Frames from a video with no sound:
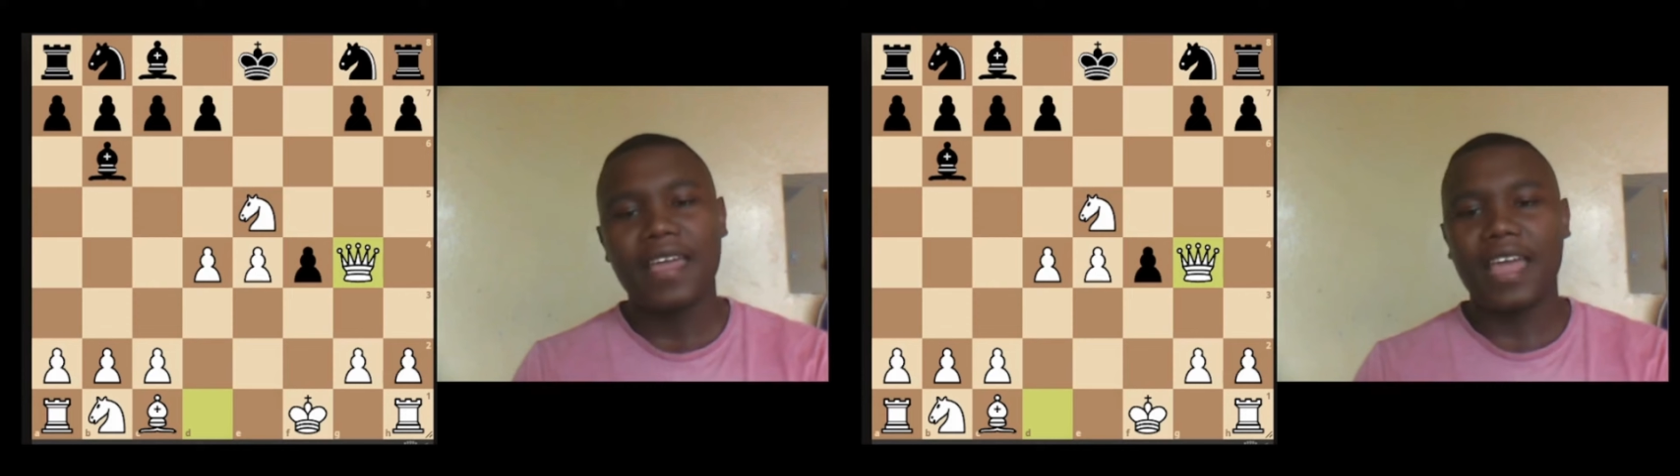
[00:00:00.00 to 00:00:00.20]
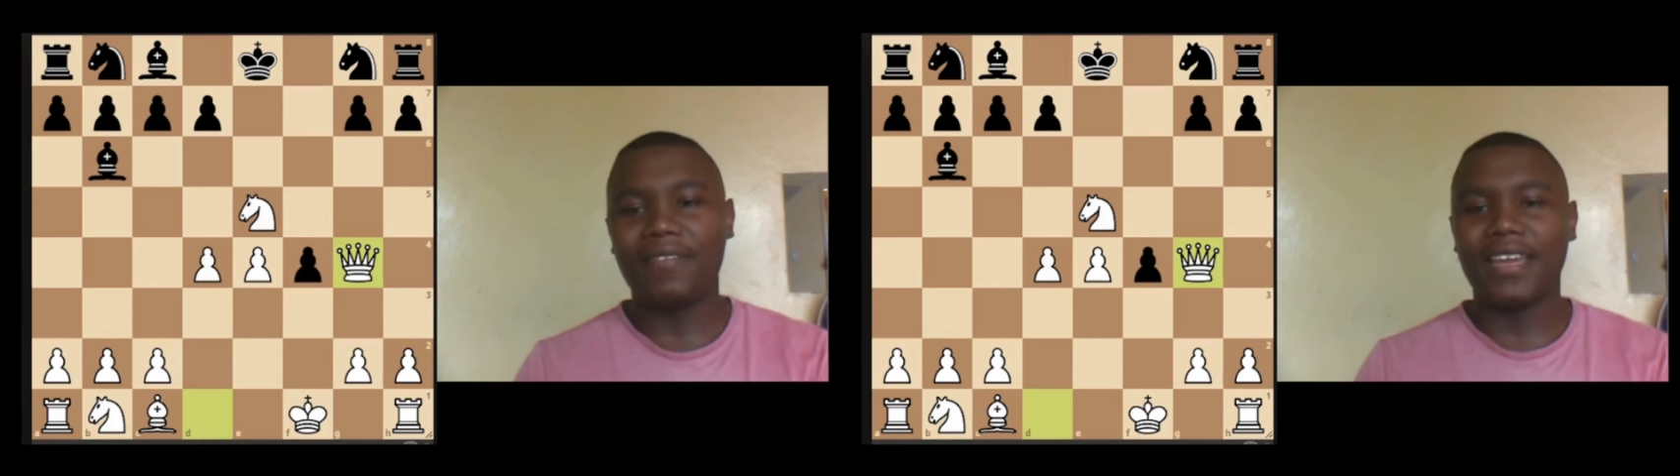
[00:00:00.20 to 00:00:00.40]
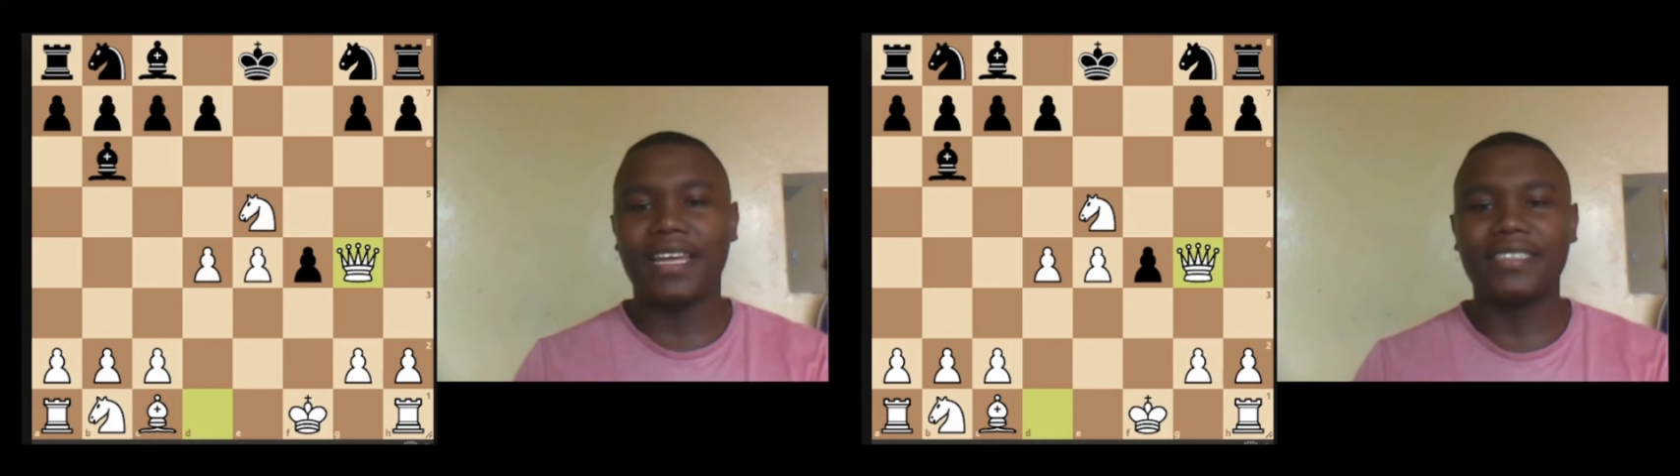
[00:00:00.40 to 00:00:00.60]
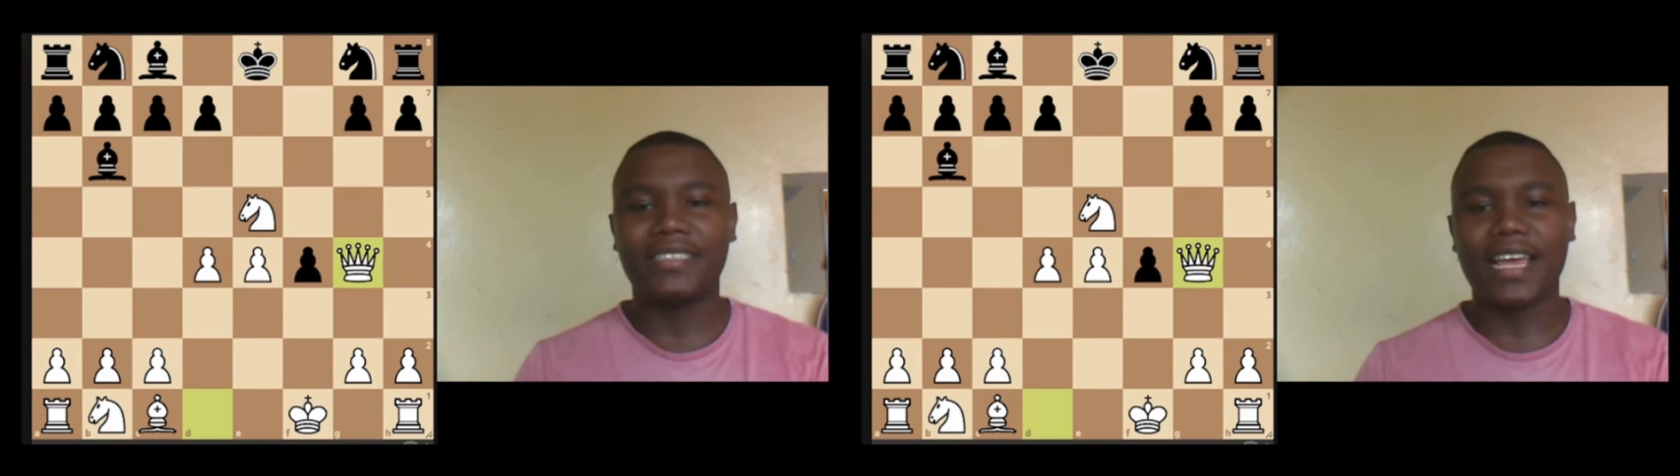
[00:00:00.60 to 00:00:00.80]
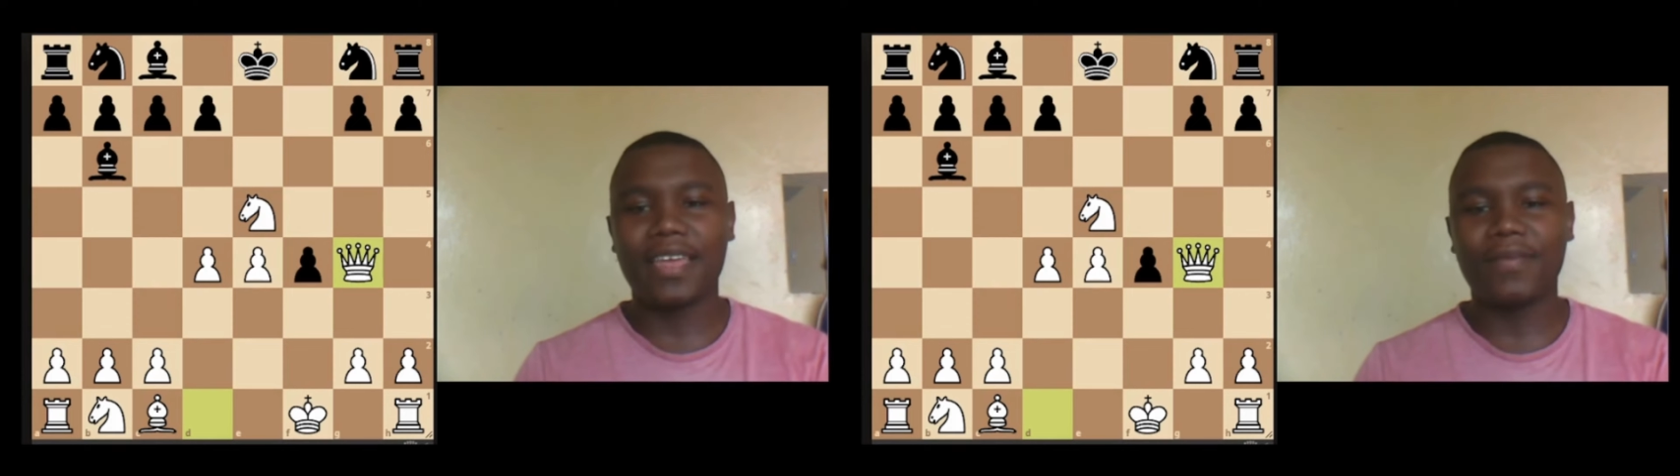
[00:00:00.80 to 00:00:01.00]
having a nice
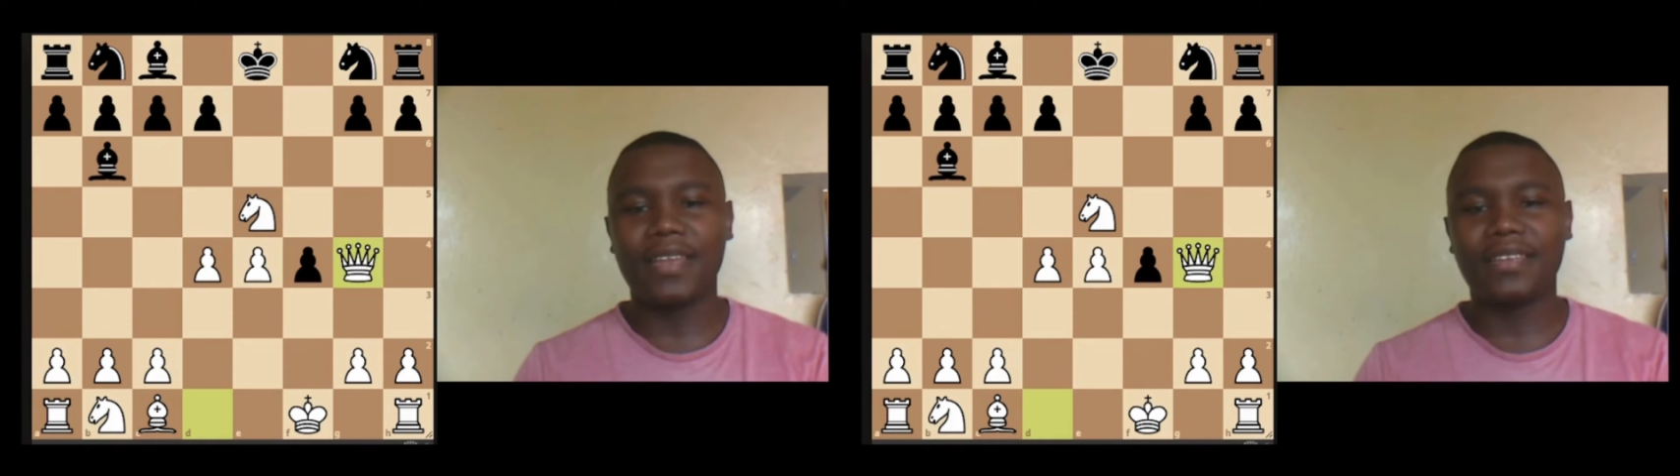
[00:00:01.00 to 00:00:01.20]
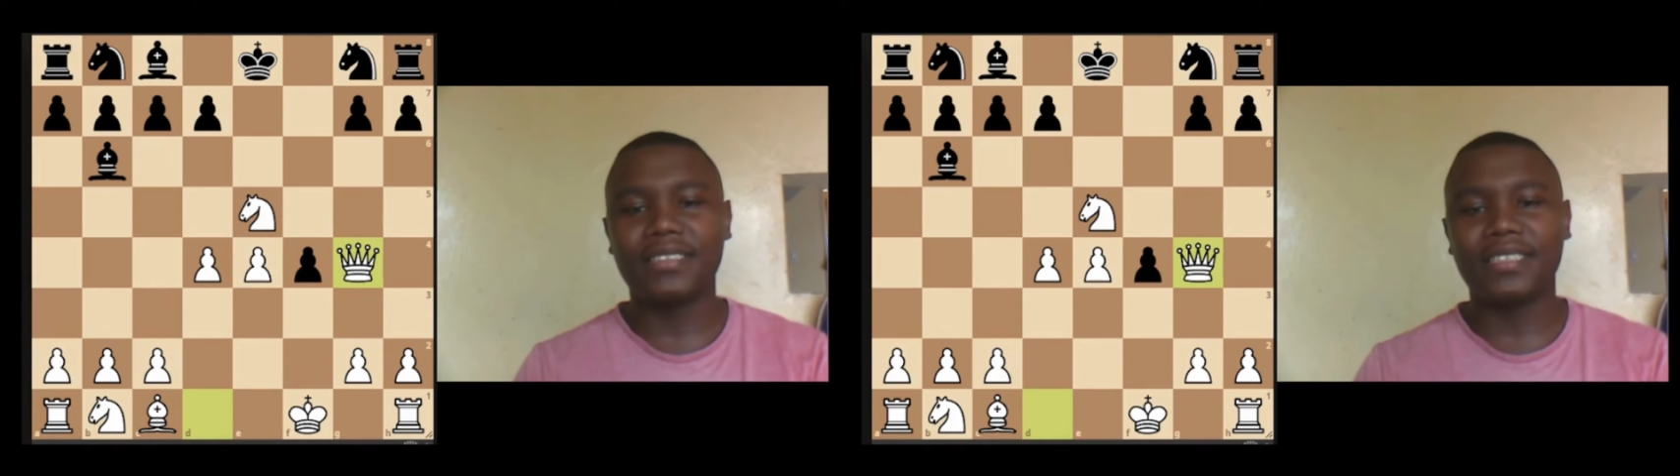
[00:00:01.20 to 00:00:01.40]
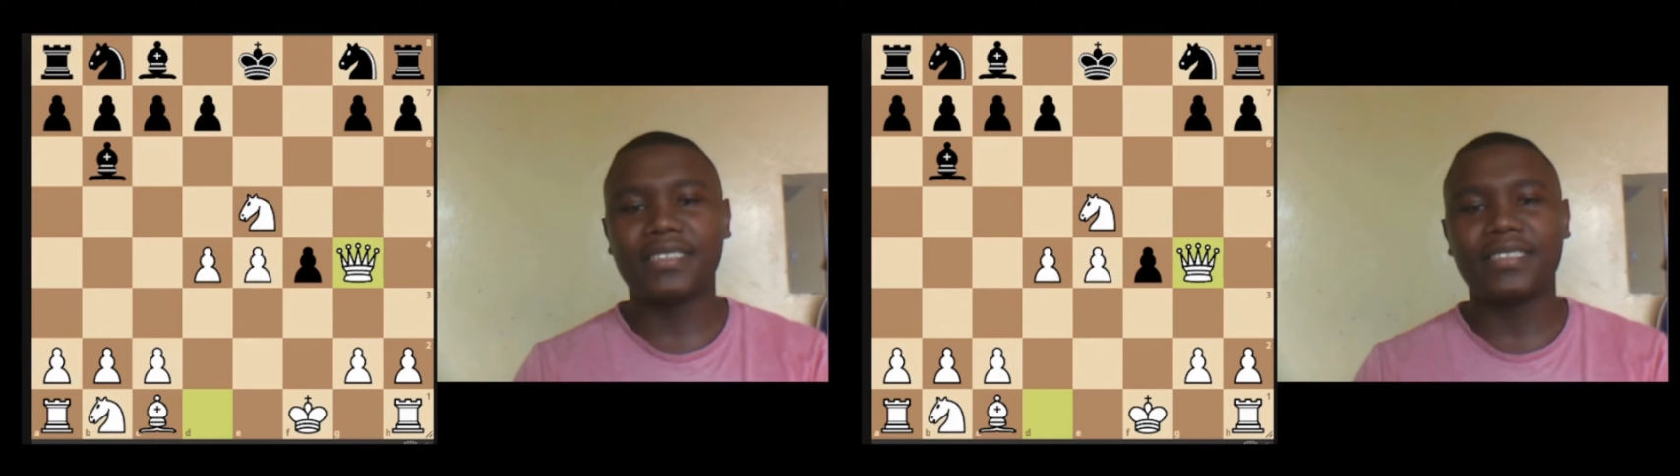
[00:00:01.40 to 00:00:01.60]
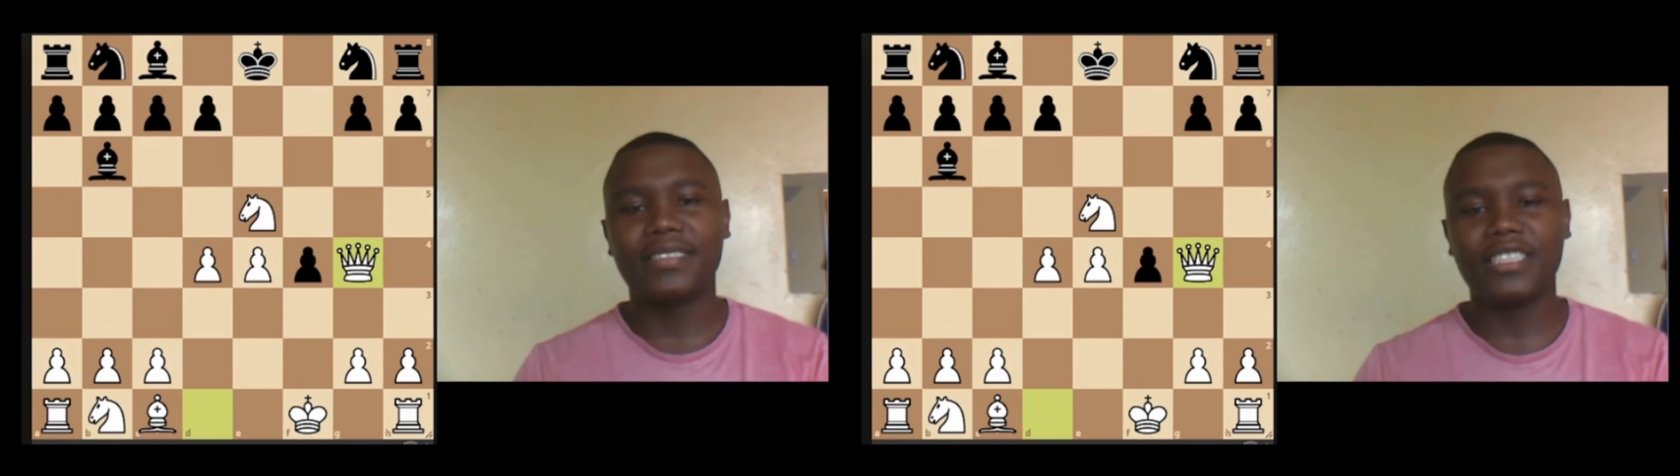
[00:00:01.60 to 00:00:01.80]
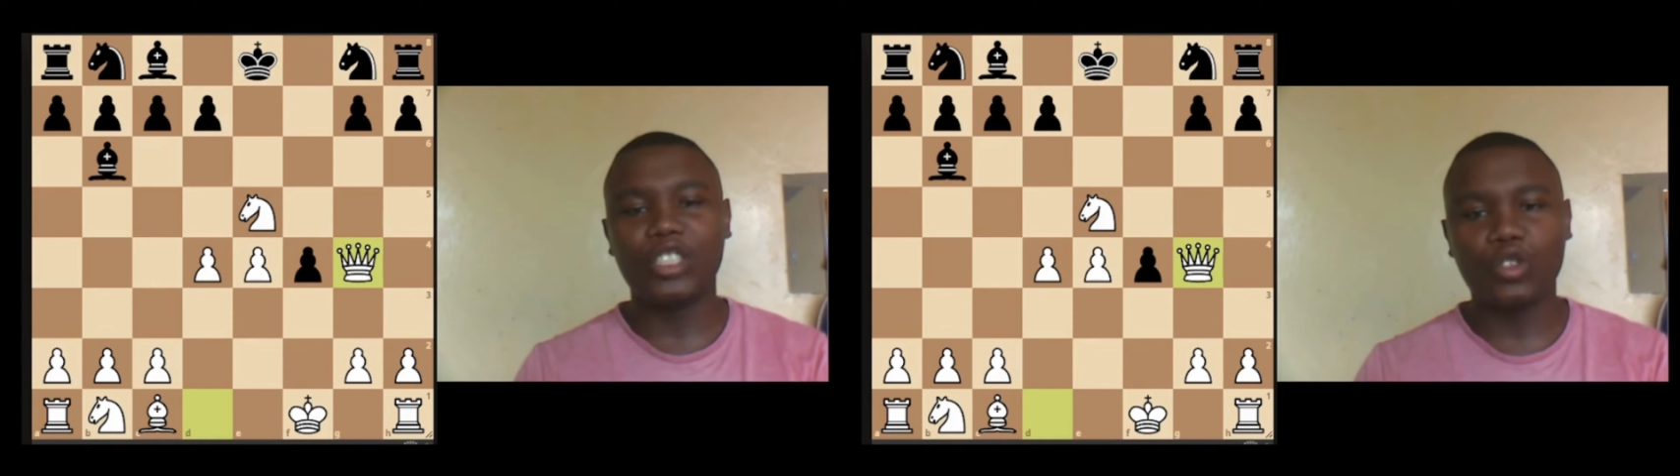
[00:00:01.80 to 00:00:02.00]
time and just
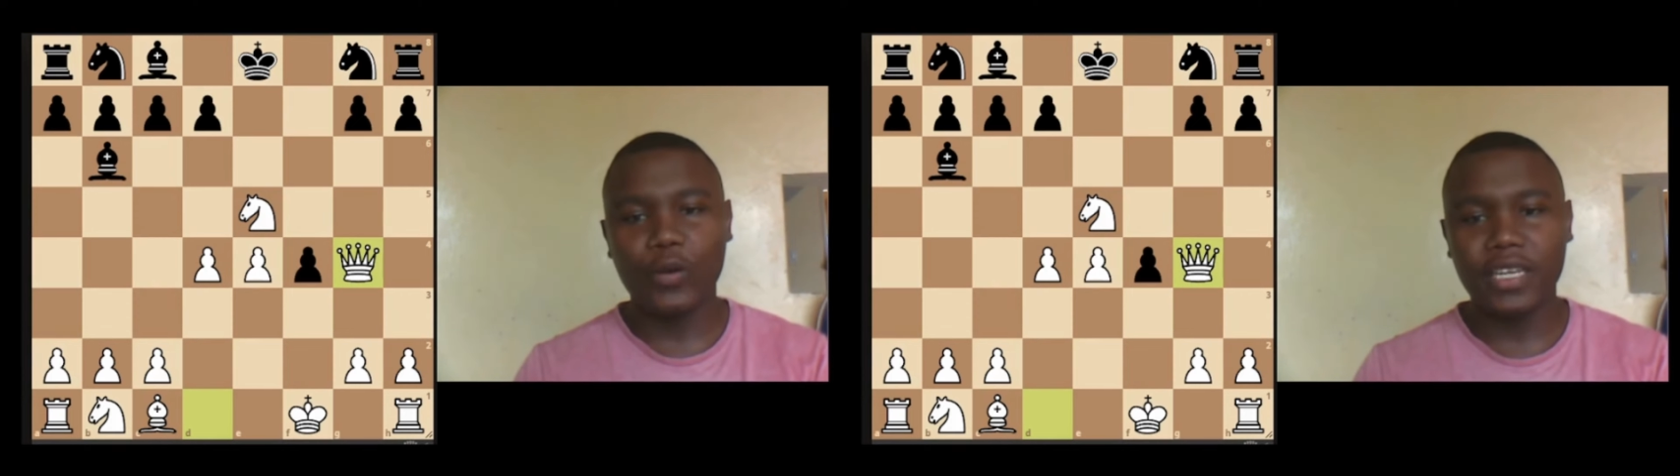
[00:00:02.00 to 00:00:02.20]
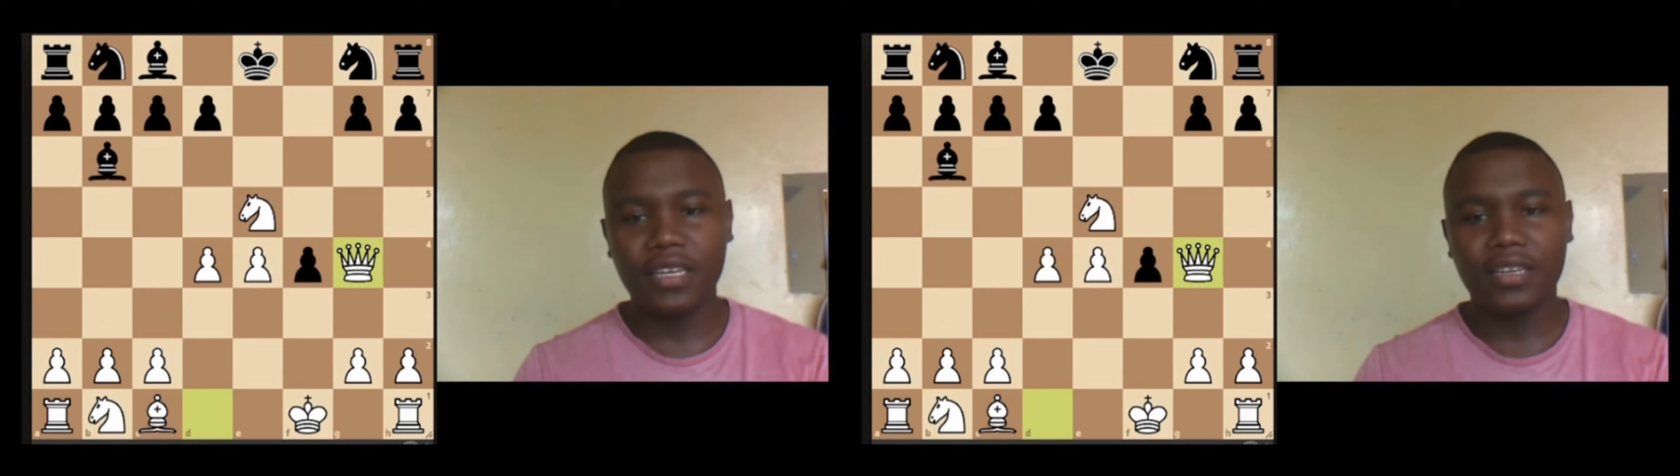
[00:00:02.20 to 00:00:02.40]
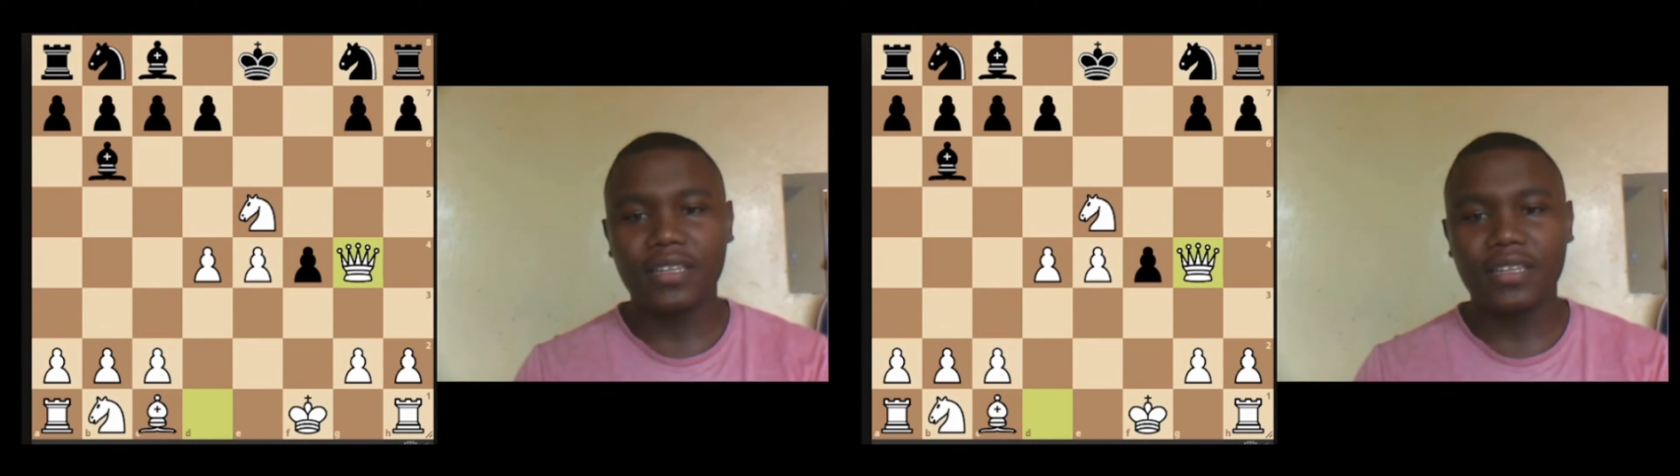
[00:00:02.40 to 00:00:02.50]
enjoying